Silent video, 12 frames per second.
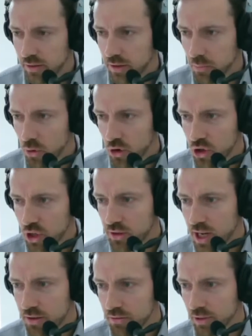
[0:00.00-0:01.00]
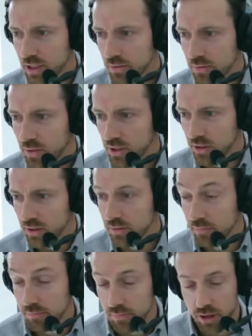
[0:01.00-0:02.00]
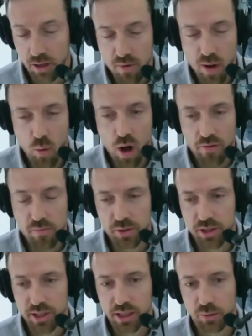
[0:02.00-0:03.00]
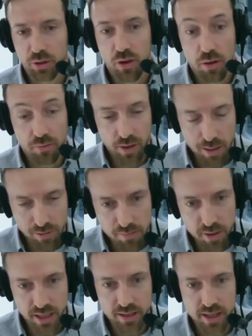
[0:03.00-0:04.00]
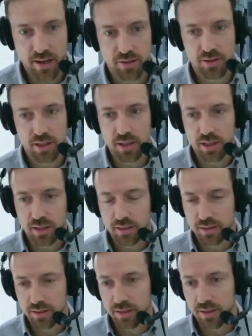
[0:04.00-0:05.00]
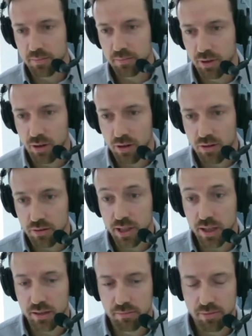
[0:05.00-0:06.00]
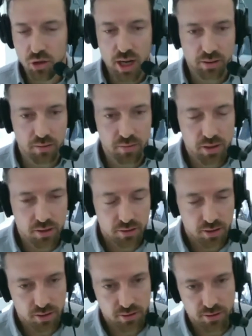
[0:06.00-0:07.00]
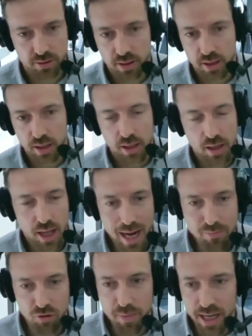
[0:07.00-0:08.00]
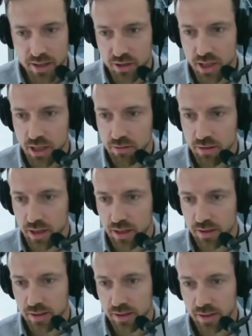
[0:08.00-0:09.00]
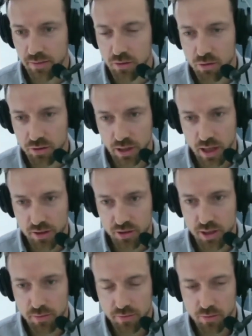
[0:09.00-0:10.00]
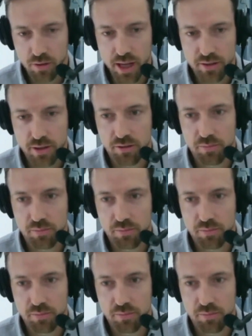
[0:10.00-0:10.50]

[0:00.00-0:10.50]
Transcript: border shutdowns really have affected, my wife in particular, with her family being down in Sydney, and her not getting the chance to visit since April, May this year, and of course last year before that. So it's been